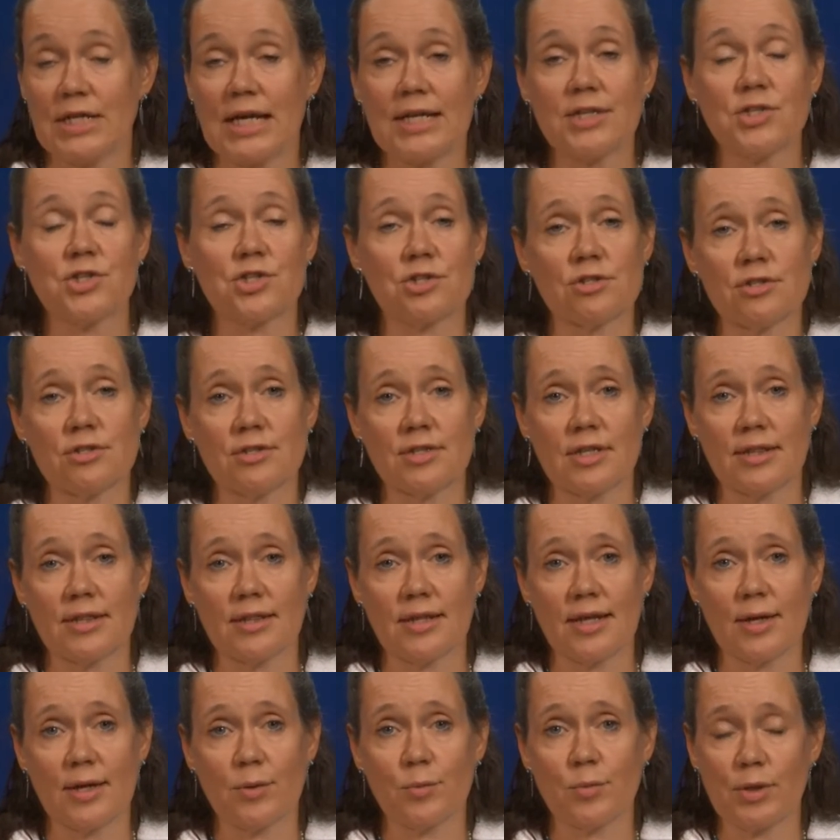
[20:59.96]
danger
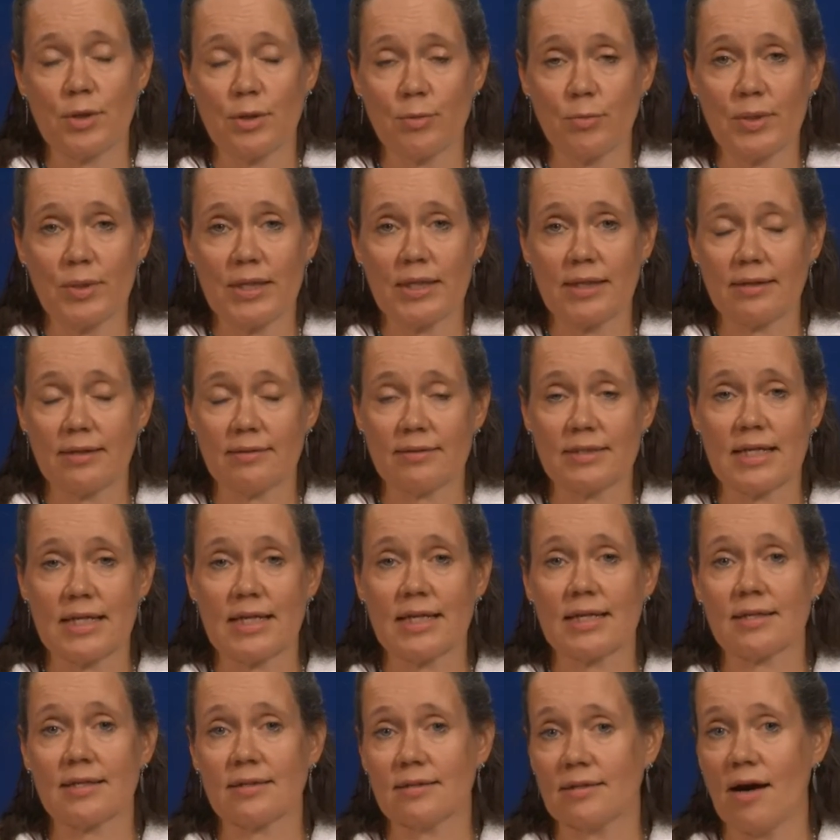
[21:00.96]
that they will be
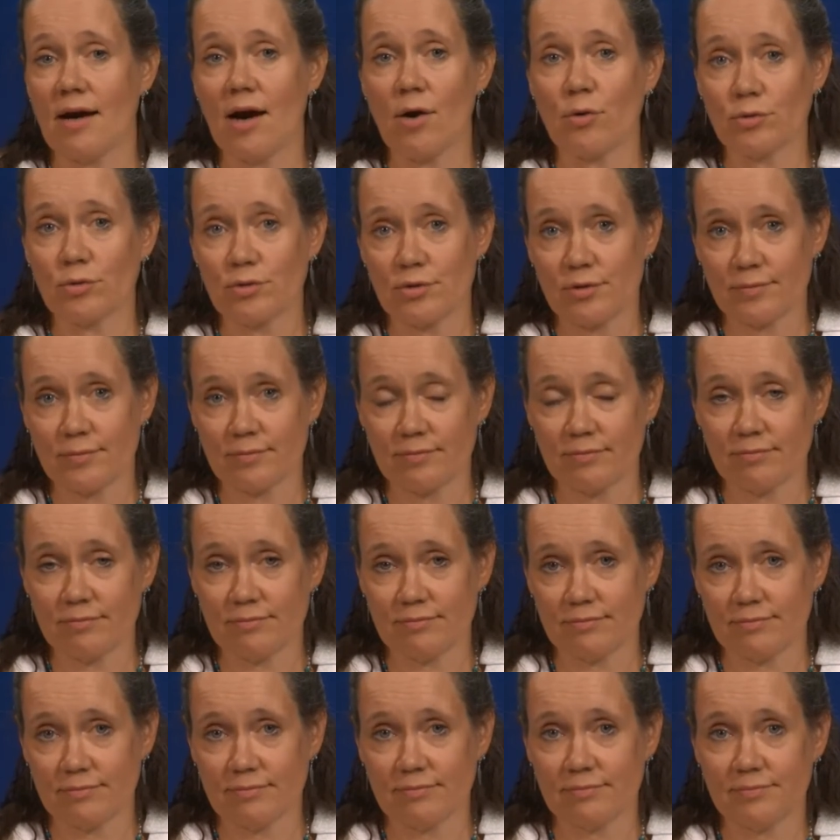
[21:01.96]
taken out
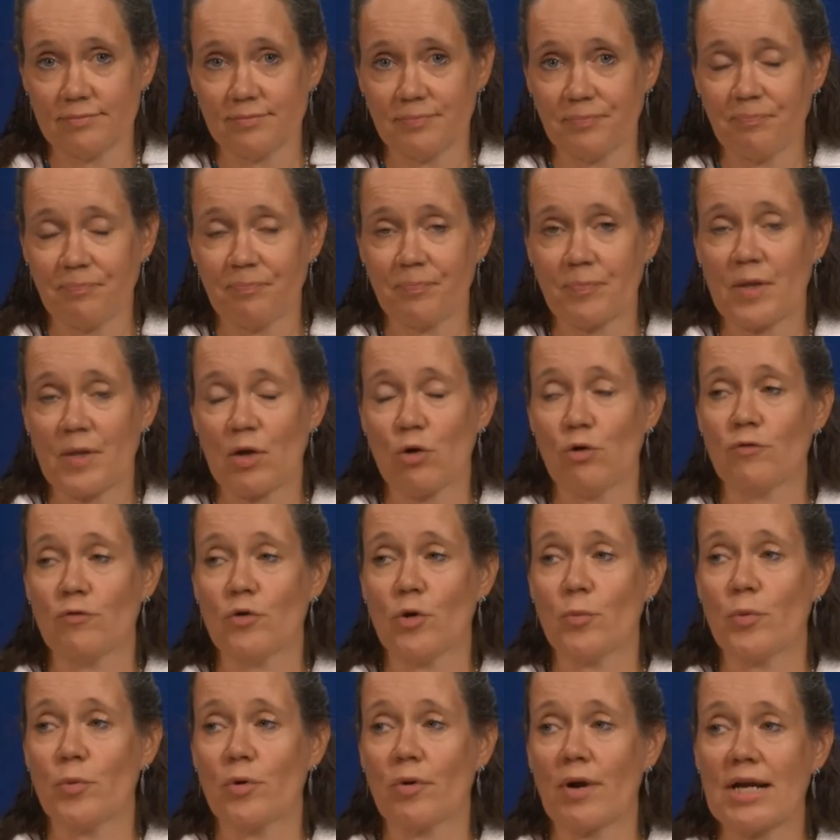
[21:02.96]

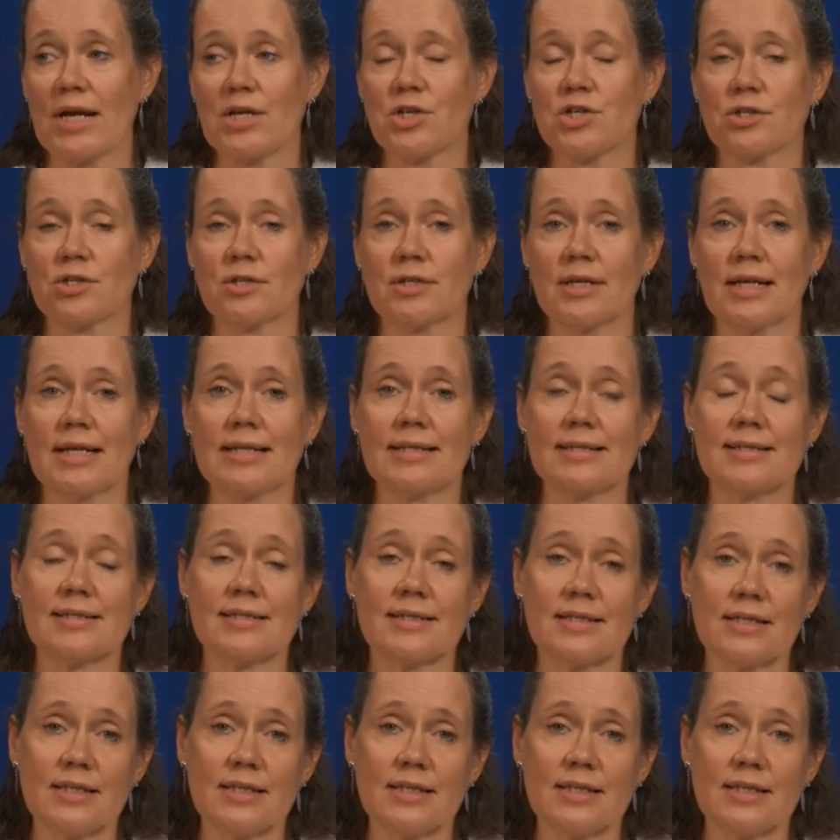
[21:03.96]
of operation. And